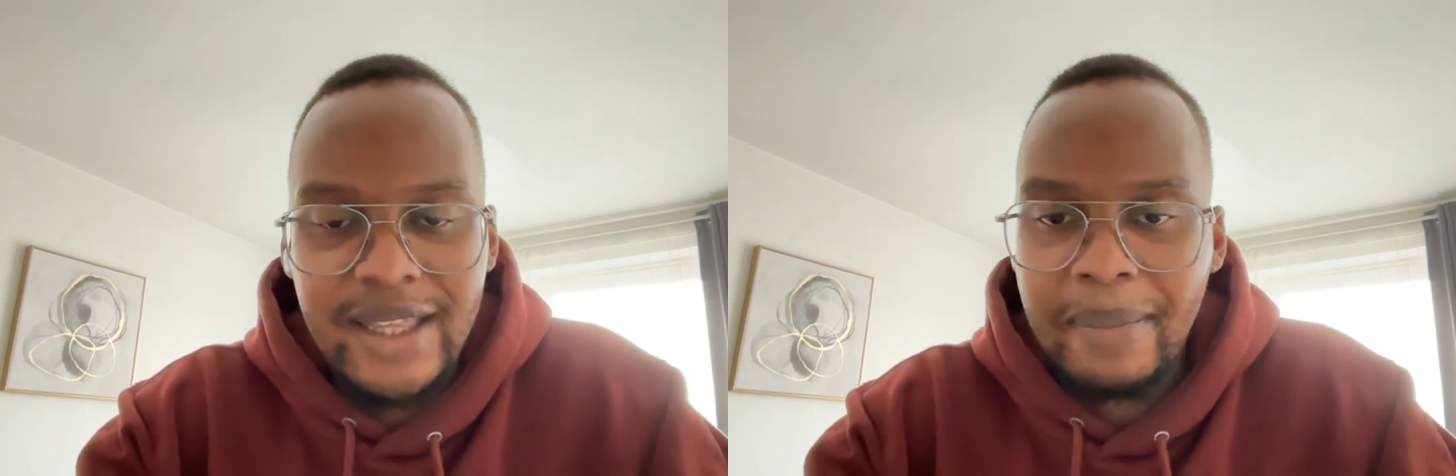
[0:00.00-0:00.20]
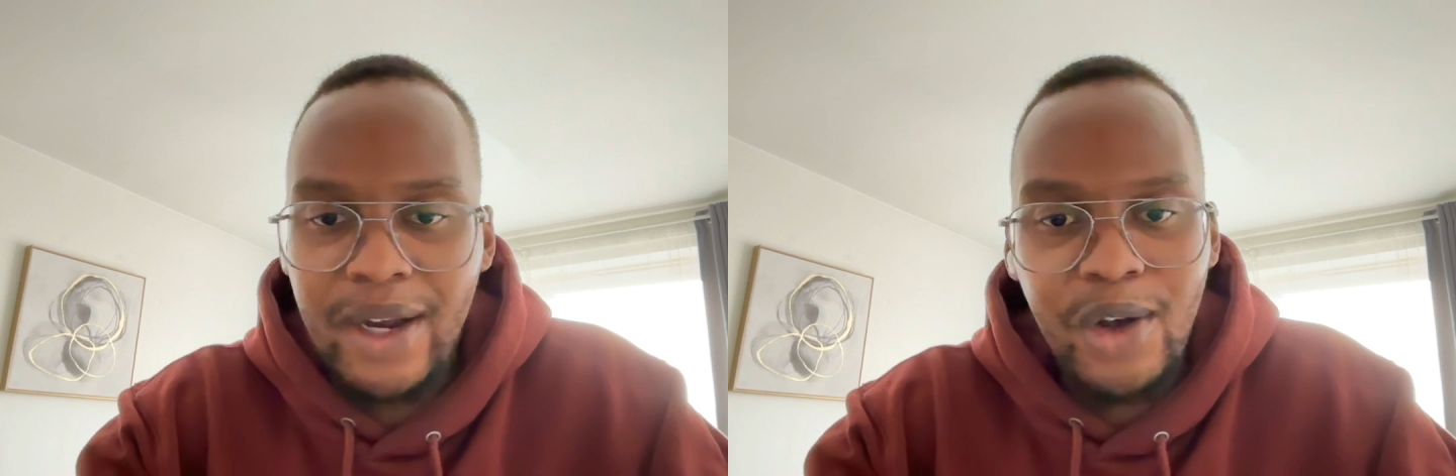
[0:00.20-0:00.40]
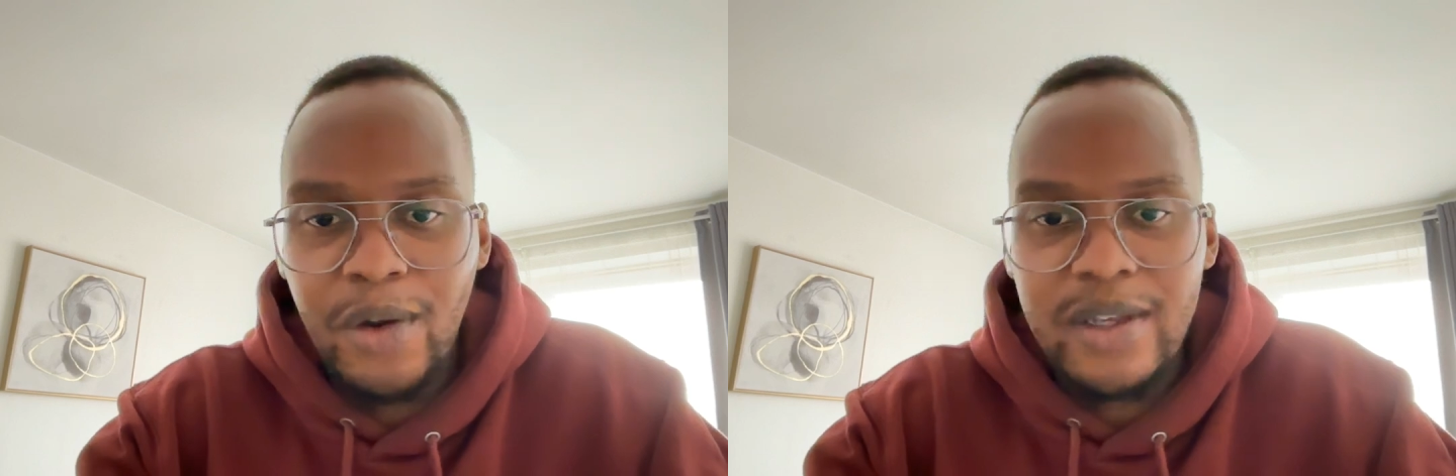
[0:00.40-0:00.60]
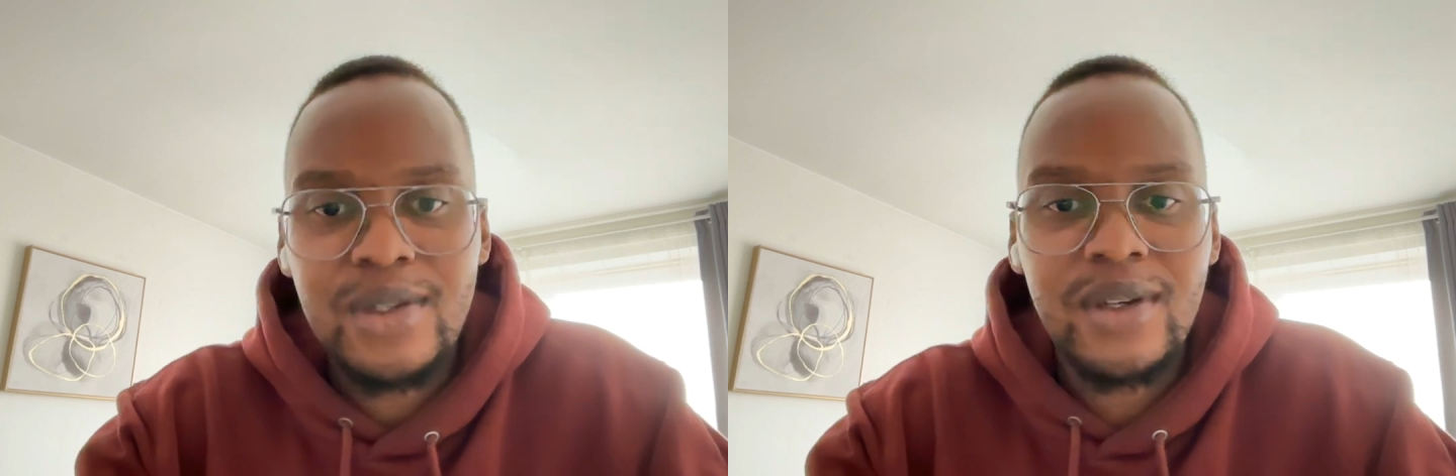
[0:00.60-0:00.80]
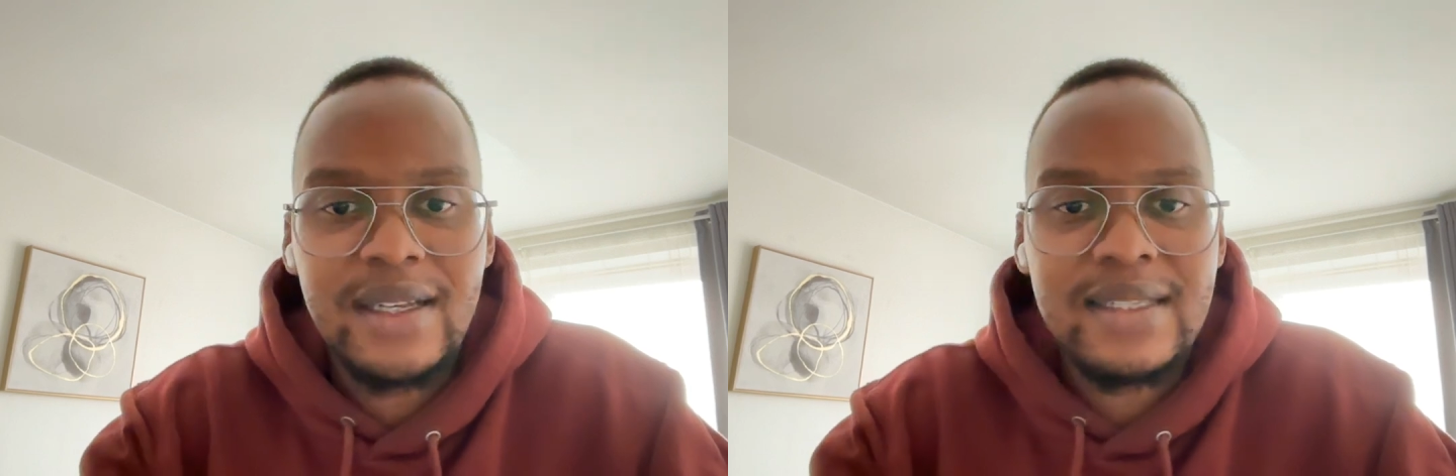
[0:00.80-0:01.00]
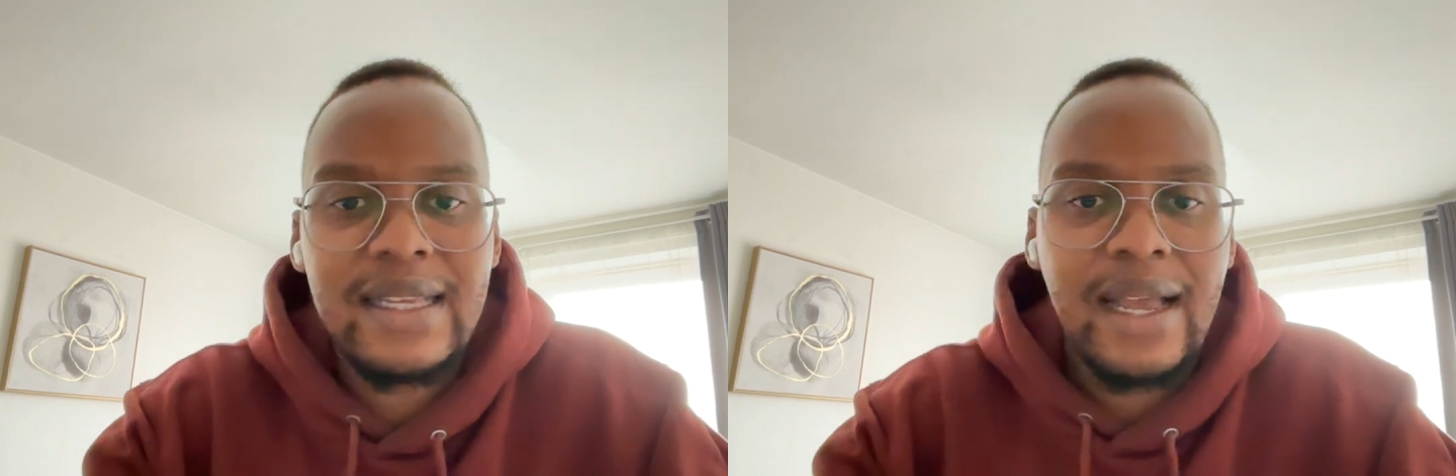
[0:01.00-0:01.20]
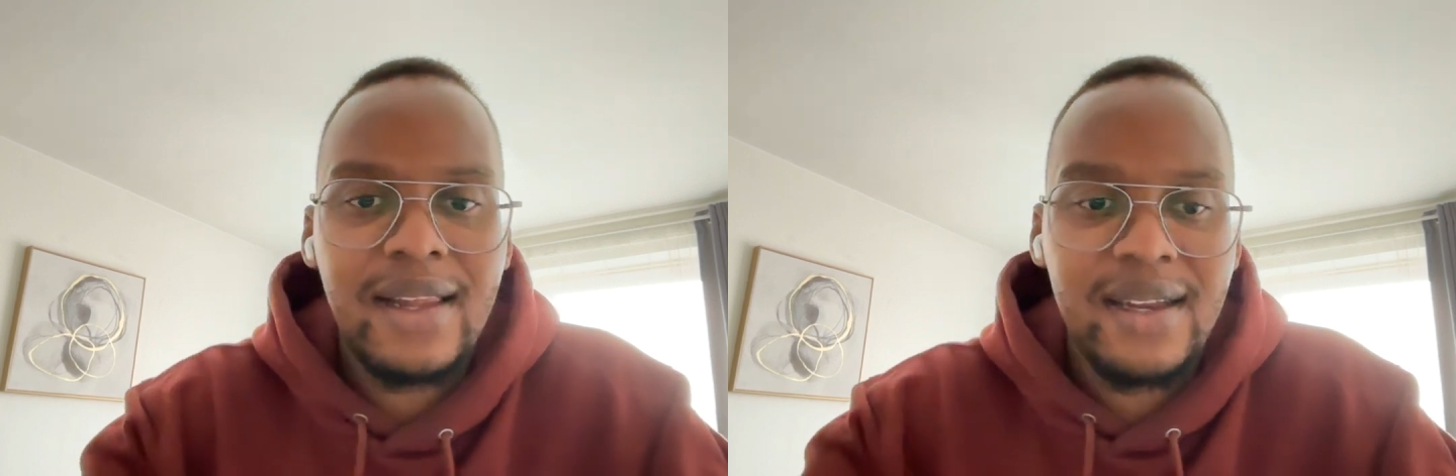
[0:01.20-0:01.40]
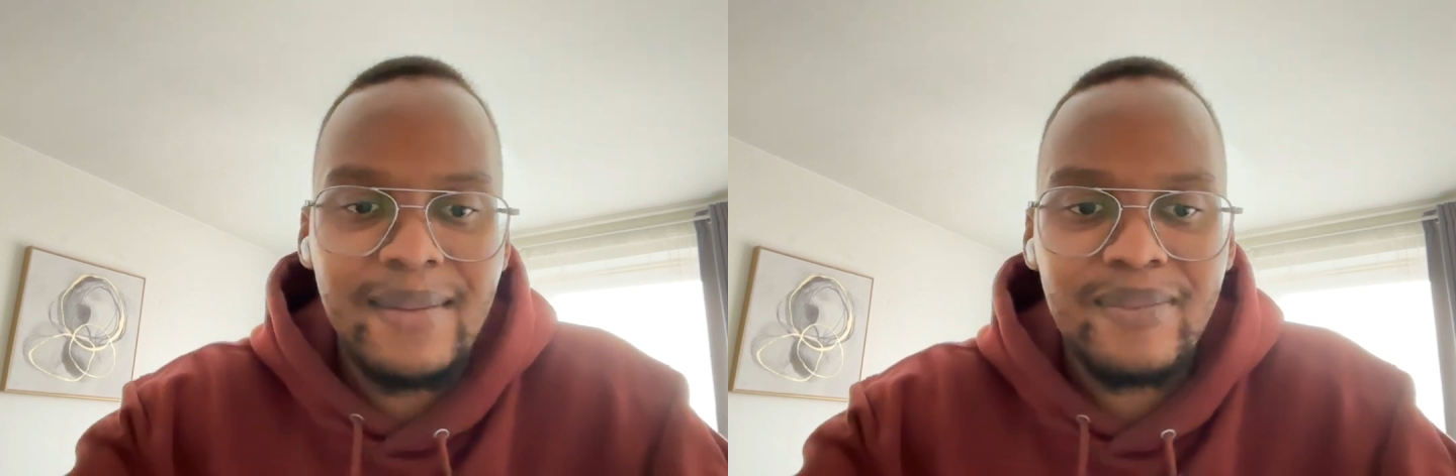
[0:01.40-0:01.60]
they may not always look
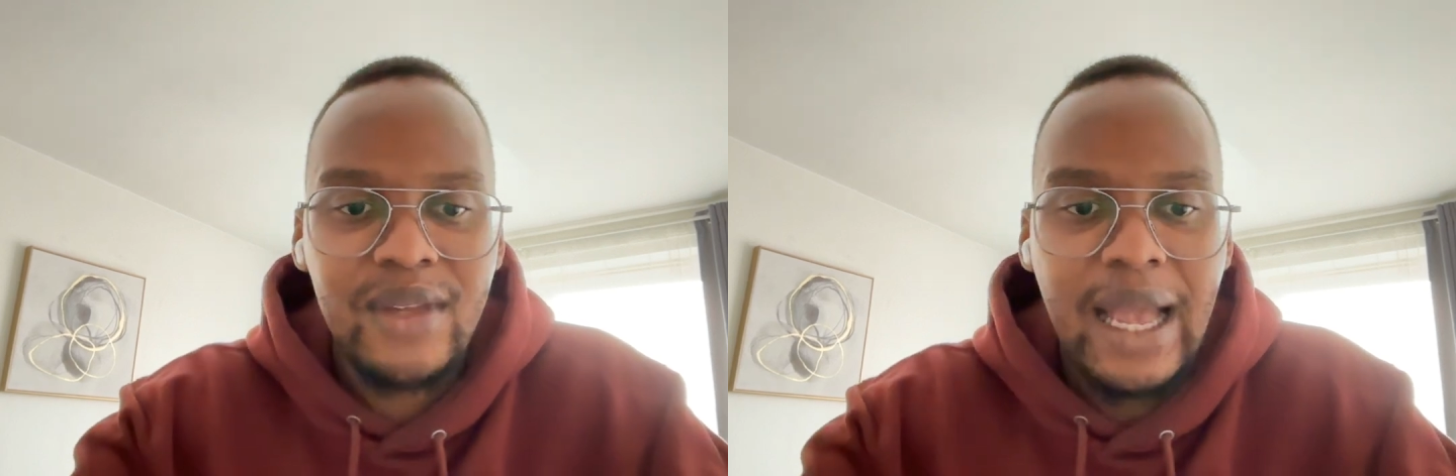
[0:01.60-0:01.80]
exactly